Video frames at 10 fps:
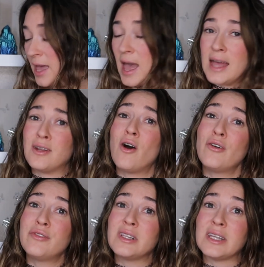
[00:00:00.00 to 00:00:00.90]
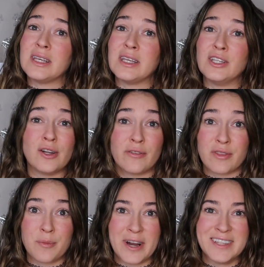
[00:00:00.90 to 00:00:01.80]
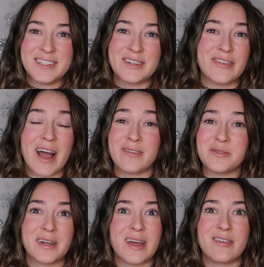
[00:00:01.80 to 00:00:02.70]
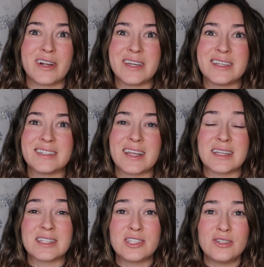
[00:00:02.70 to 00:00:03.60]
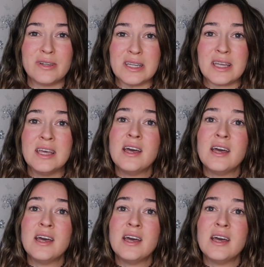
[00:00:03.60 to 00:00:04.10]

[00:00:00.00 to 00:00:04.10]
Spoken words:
And hopefully, you know, if the brand survives whatever it is that it's doing,